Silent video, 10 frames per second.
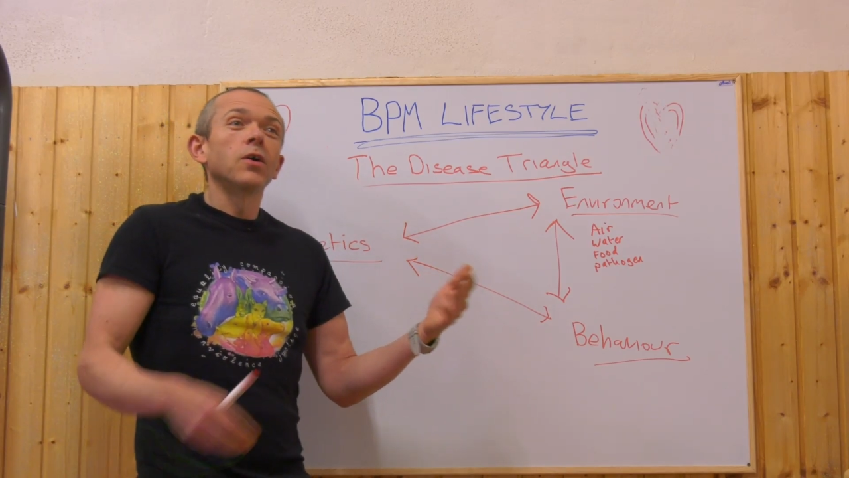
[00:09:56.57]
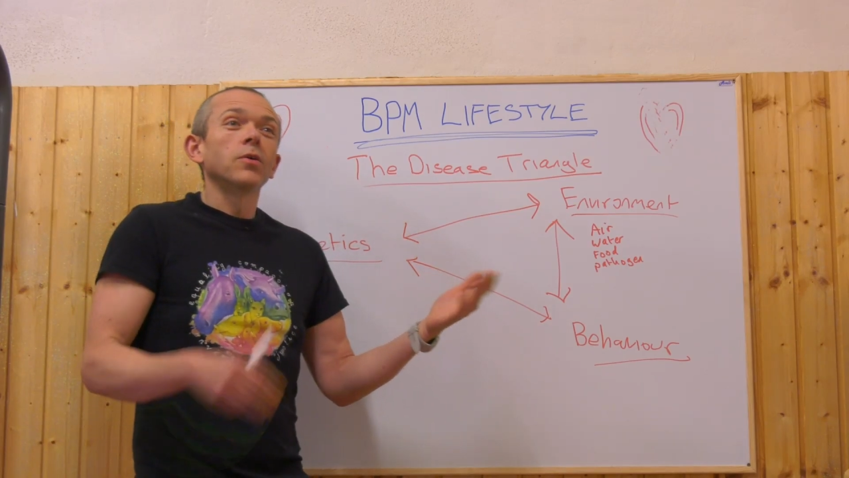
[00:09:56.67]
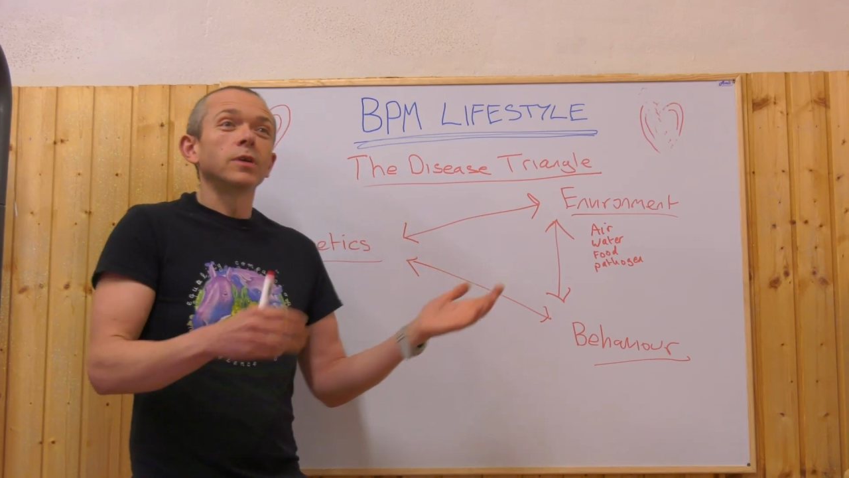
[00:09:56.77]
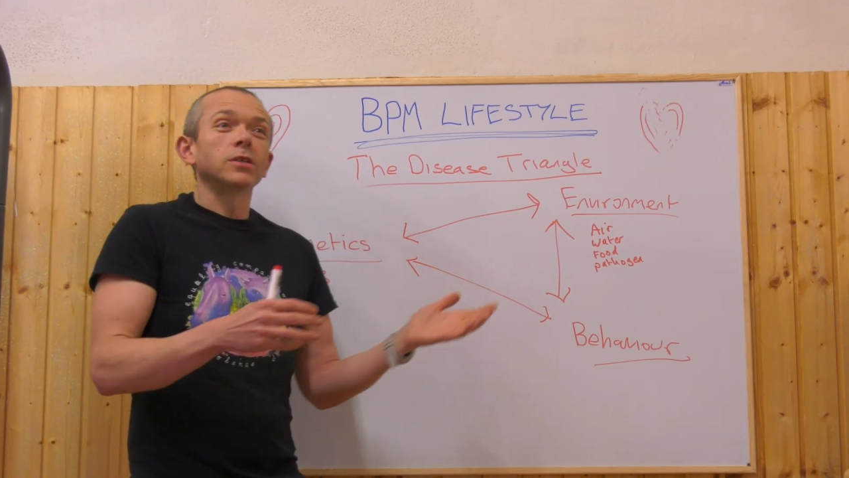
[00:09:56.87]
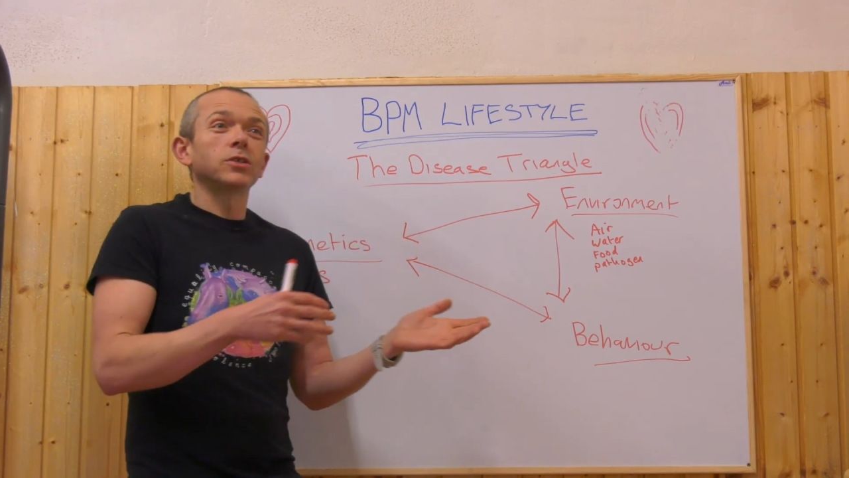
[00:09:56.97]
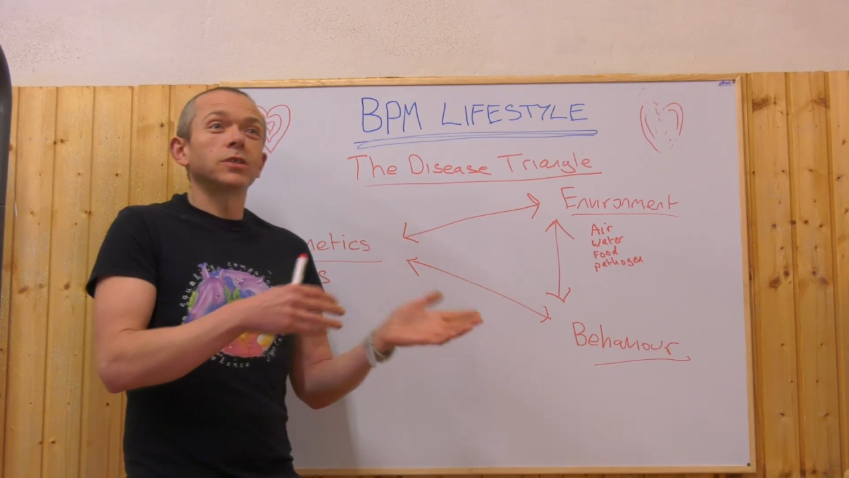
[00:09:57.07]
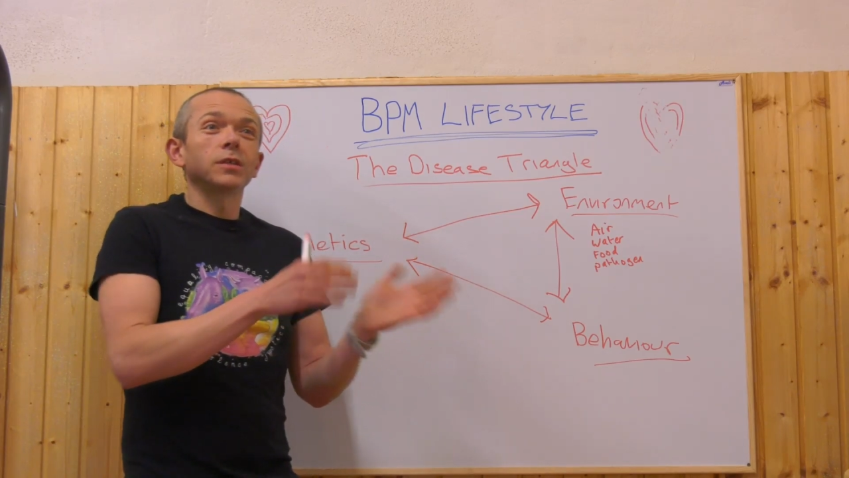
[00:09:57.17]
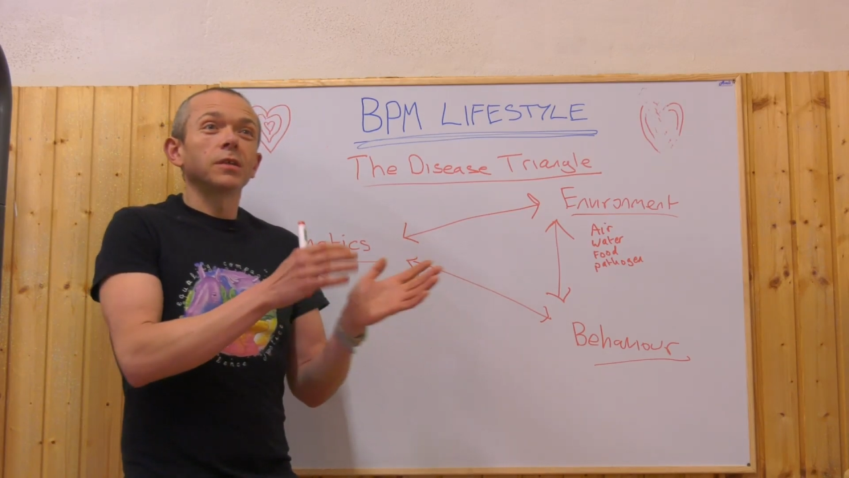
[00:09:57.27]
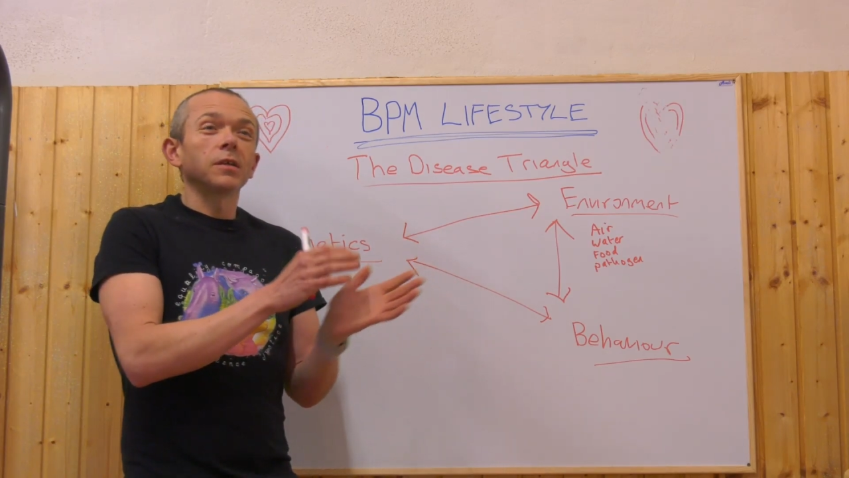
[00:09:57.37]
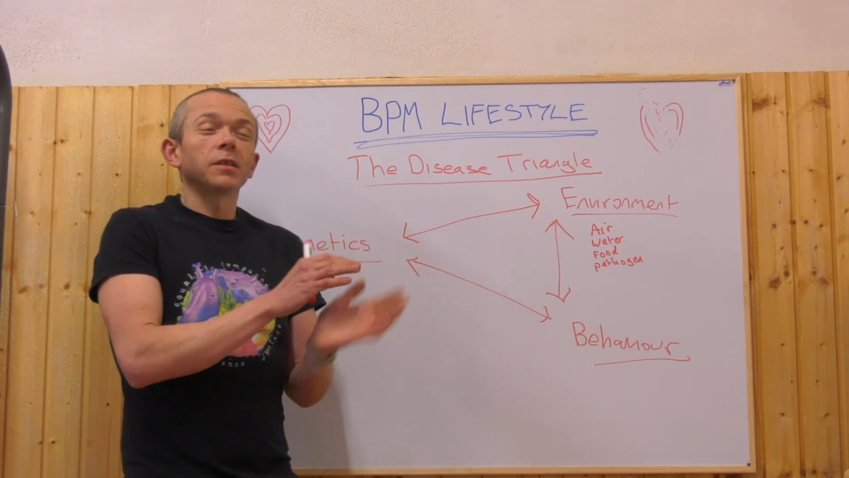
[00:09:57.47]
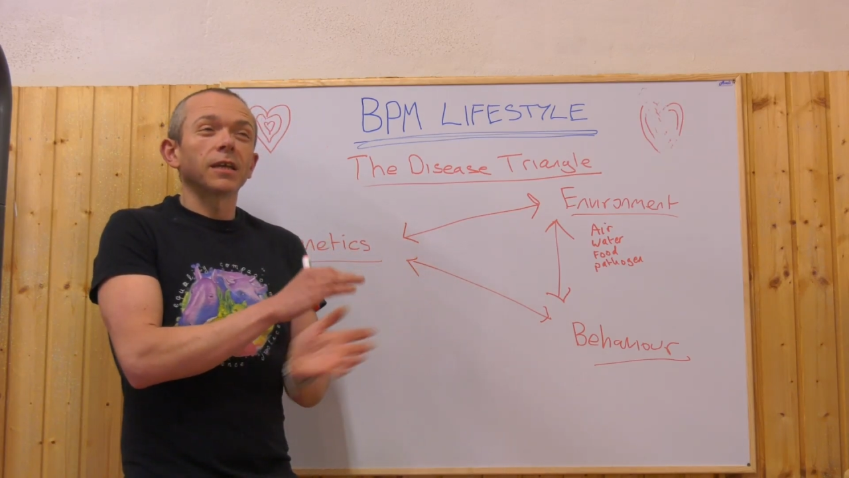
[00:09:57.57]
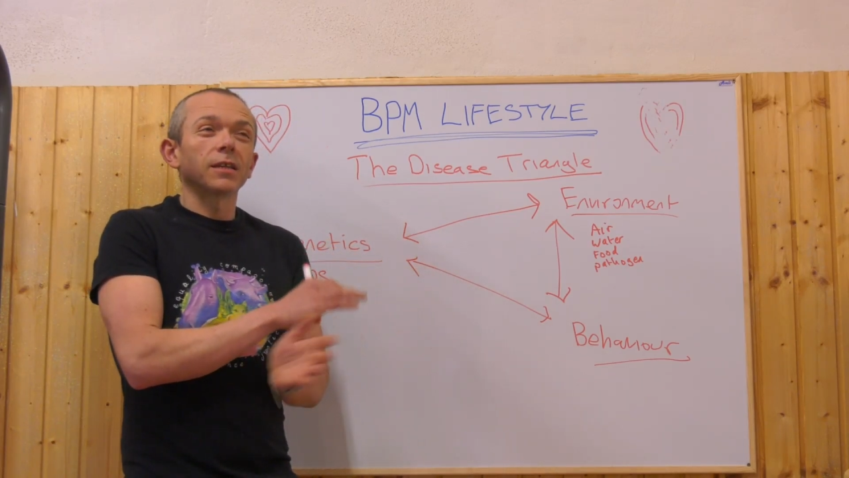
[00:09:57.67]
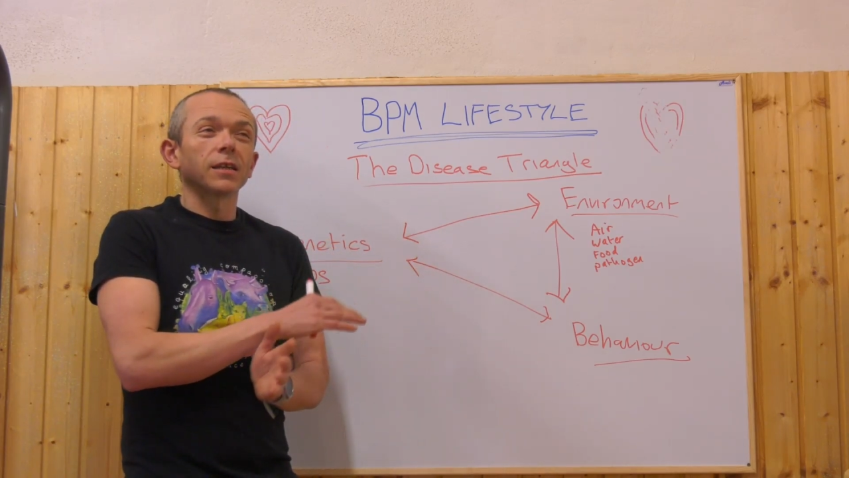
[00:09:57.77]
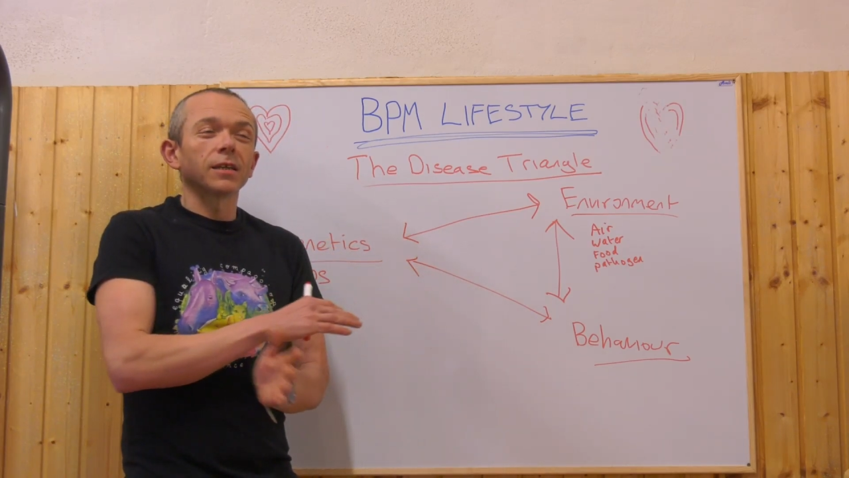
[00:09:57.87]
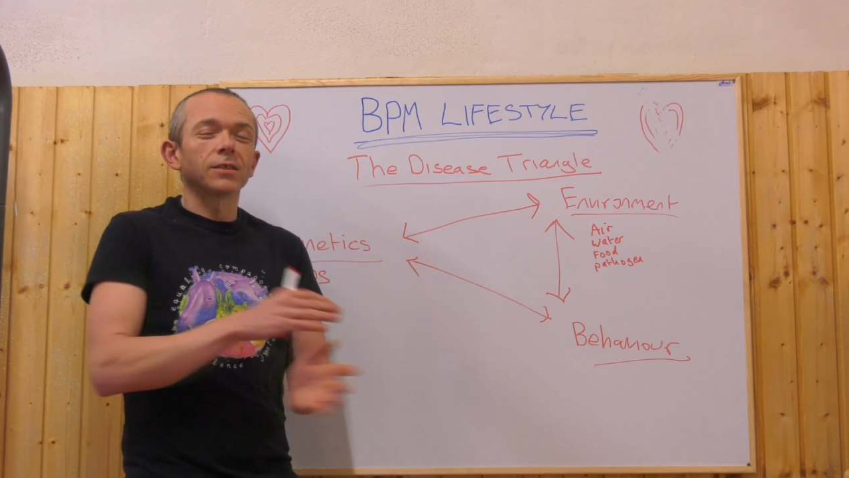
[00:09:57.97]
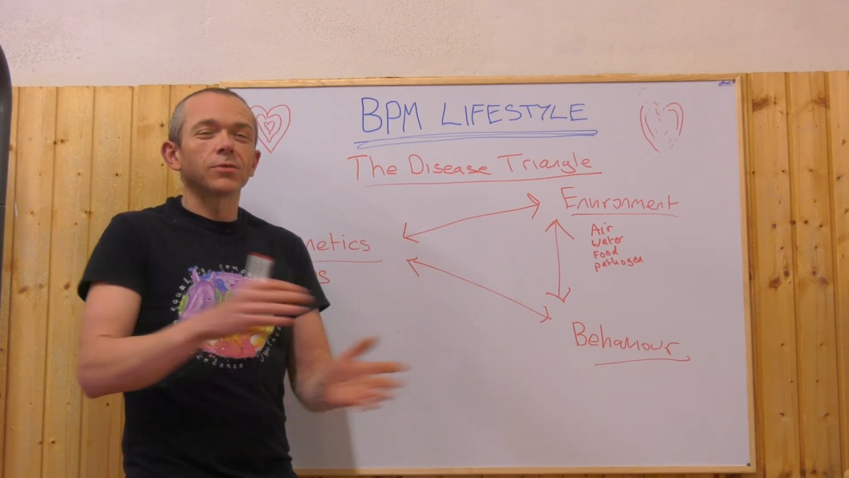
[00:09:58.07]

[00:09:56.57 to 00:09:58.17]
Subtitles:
which then leads